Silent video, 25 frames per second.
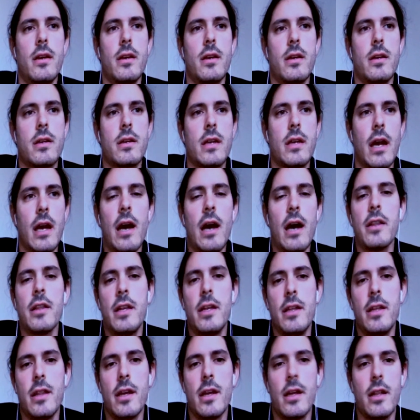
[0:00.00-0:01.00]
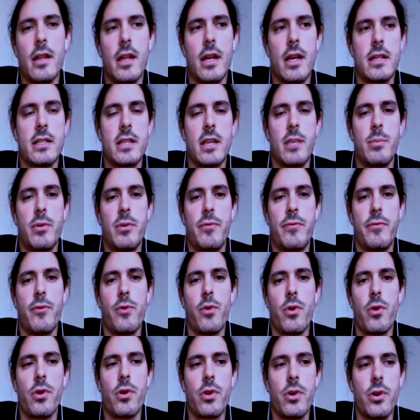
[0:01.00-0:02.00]
Kali, like I said
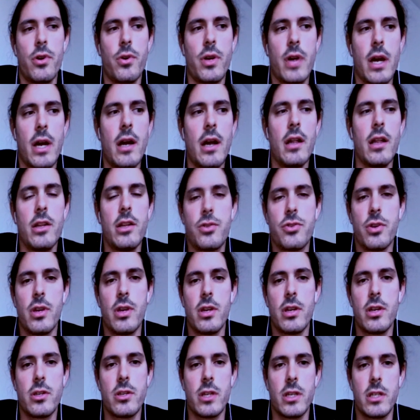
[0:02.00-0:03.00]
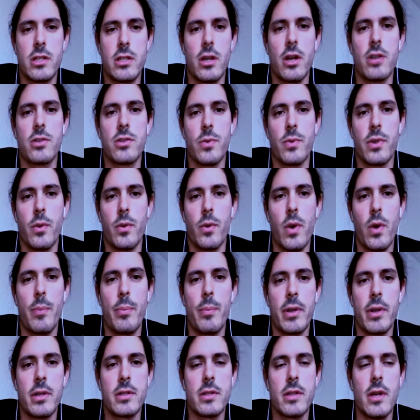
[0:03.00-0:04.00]
before, Kali traditionally starts with the
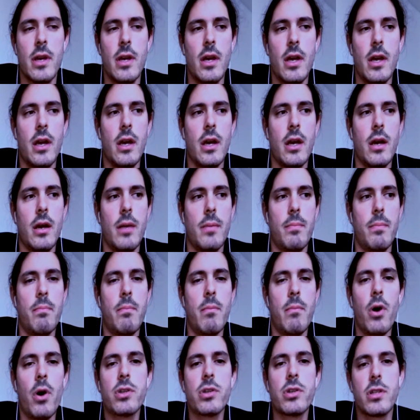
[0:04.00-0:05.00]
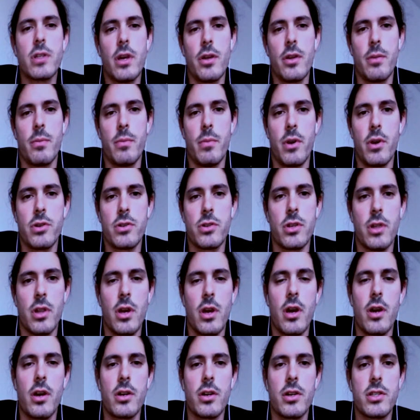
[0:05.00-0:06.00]
weapons. Most other martial
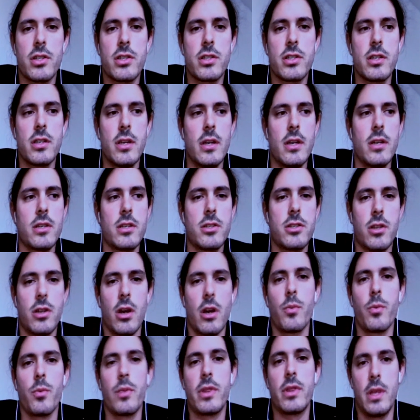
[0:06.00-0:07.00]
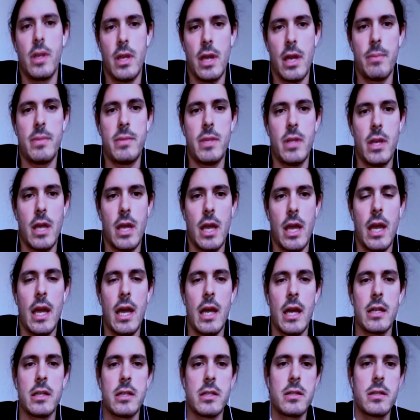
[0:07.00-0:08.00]
arts start with the empty
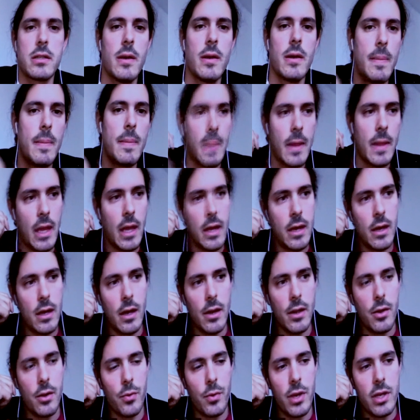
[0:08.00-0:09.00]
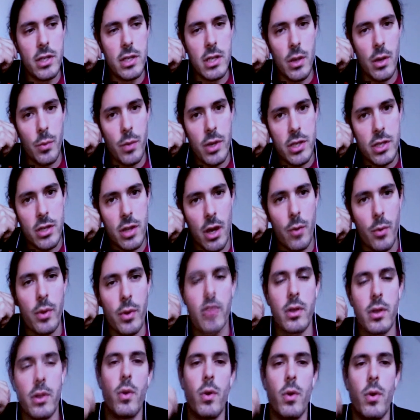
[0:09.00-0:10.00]
hands. And the reason that we
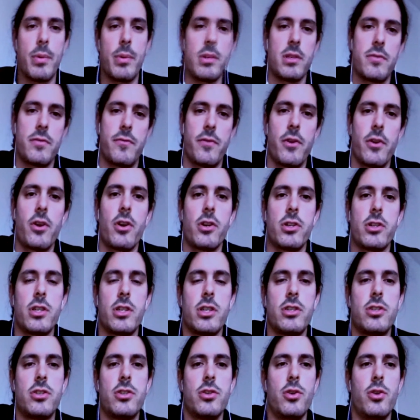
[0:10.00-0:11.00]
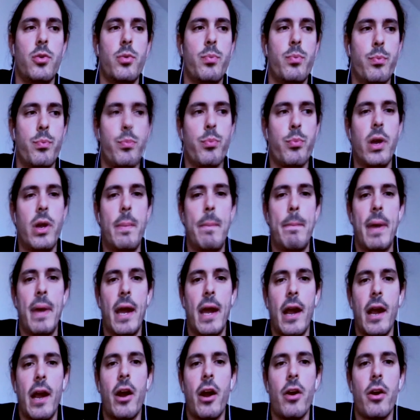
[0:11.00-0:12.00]
start with the weapons first is to
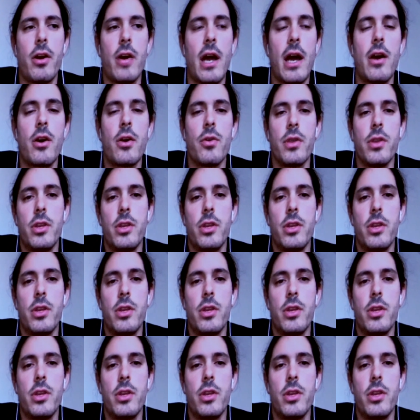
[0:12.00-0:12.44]
prepare